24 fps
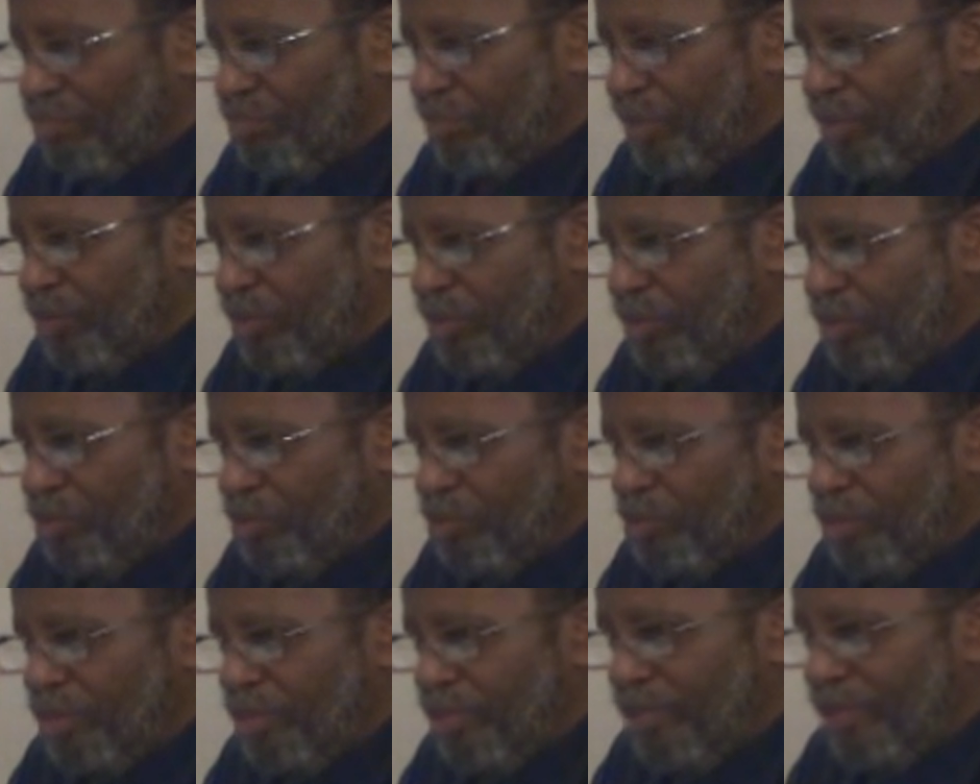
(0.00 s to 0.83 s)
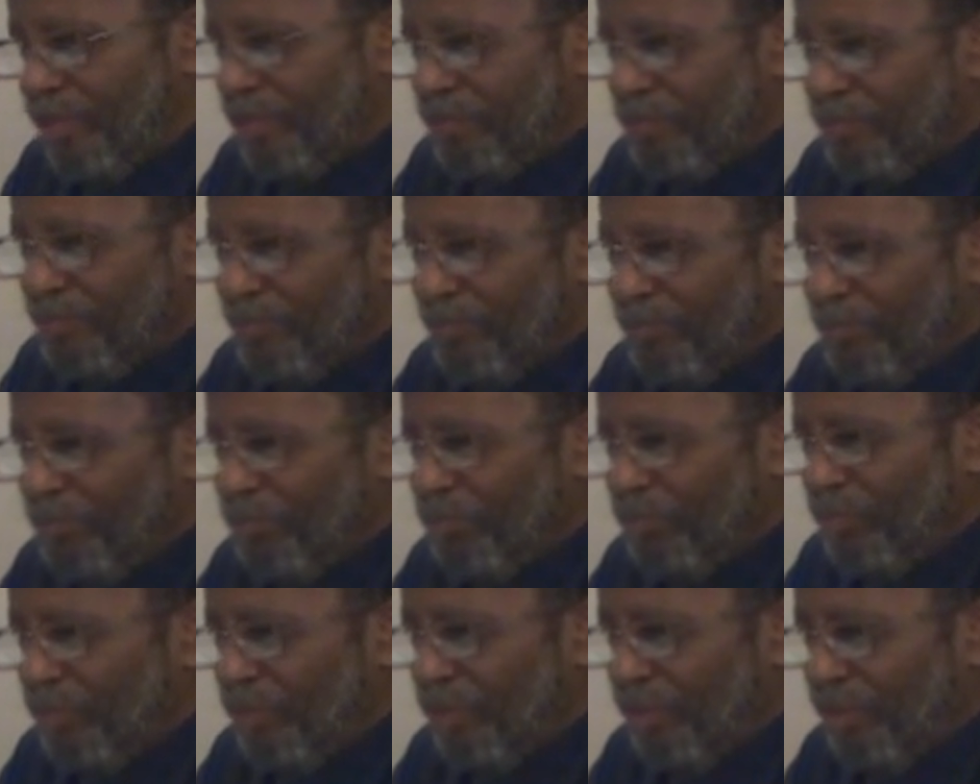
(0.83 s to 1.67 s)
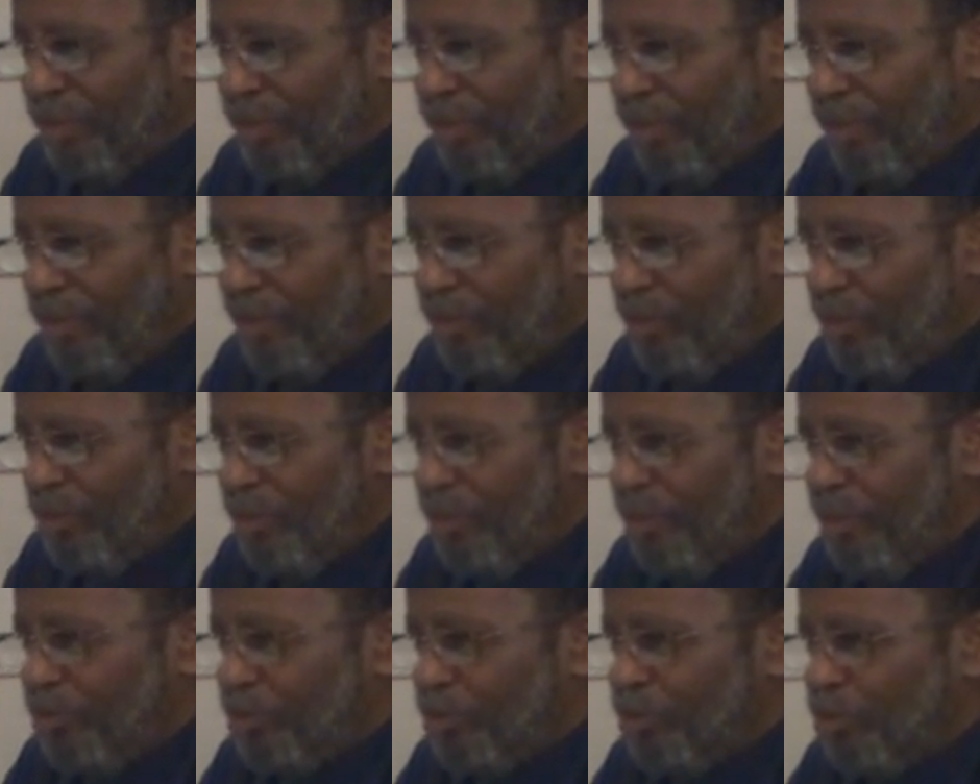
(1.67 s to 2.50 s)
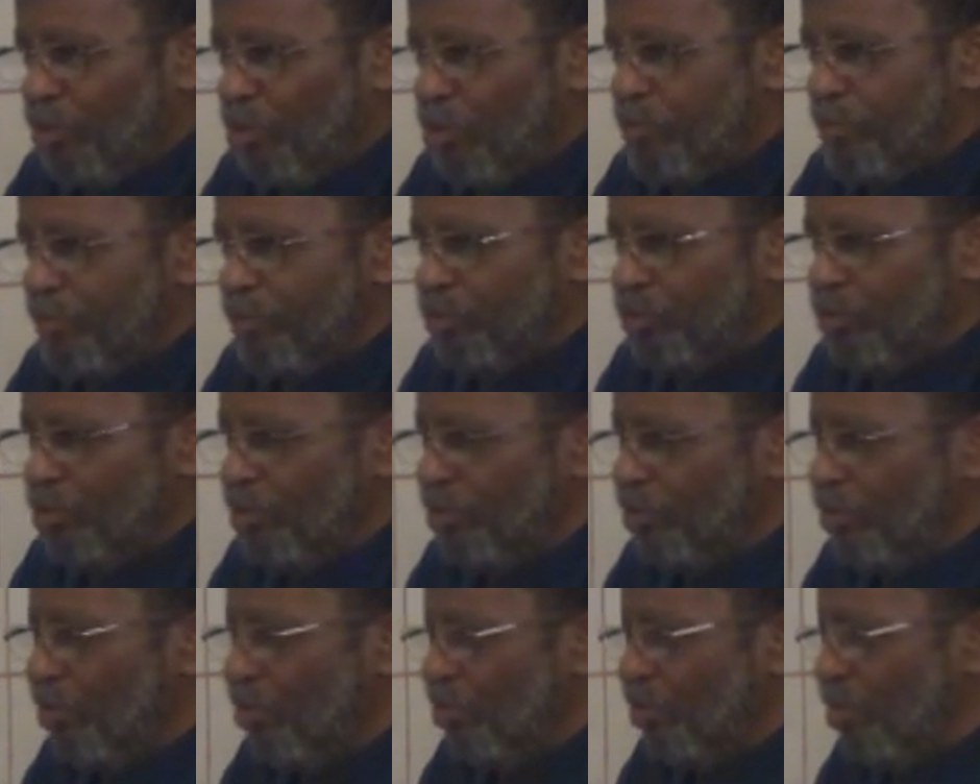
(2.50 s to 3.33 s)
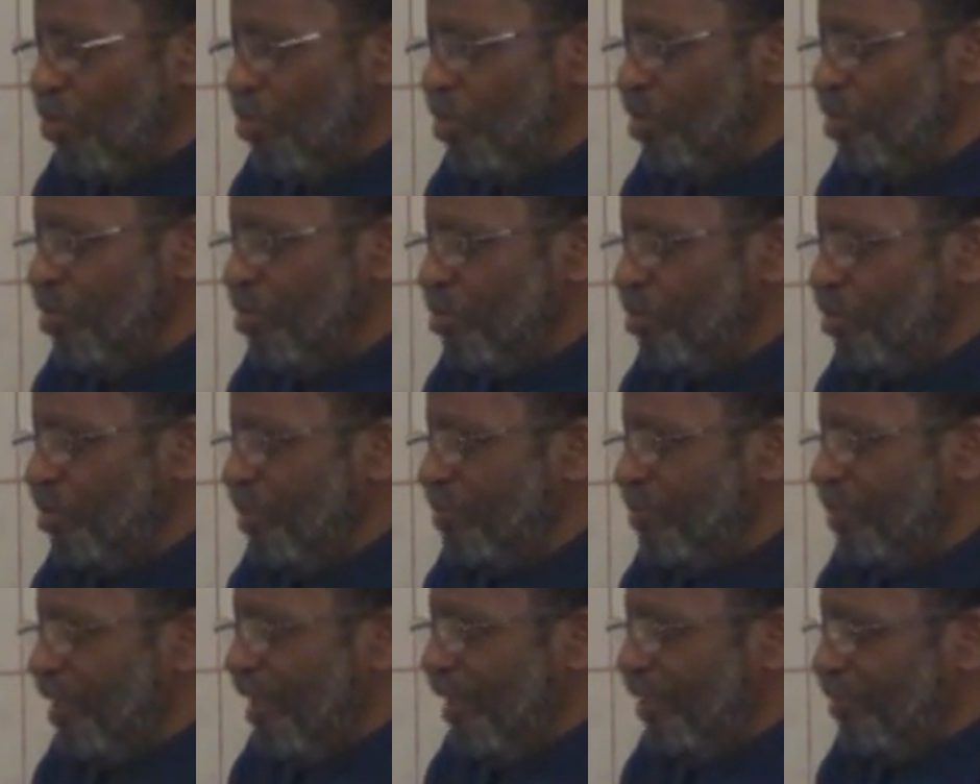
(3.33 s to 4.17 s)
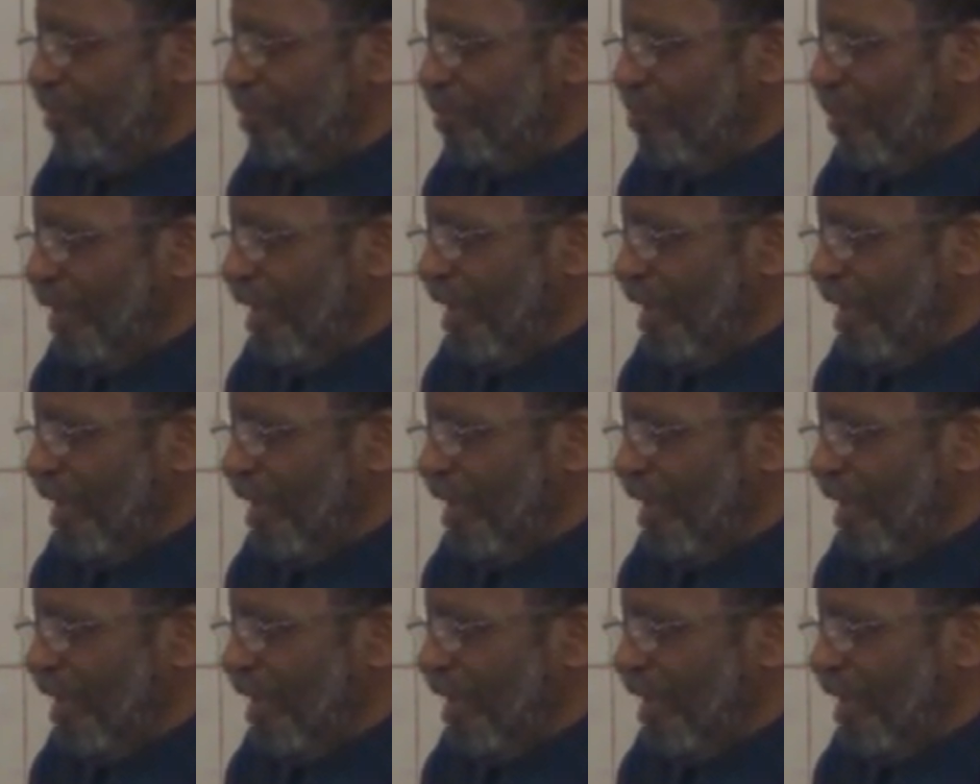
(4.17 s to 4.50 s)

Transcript: but at least you're here. And your ears is open, so it's going to go on your subconscious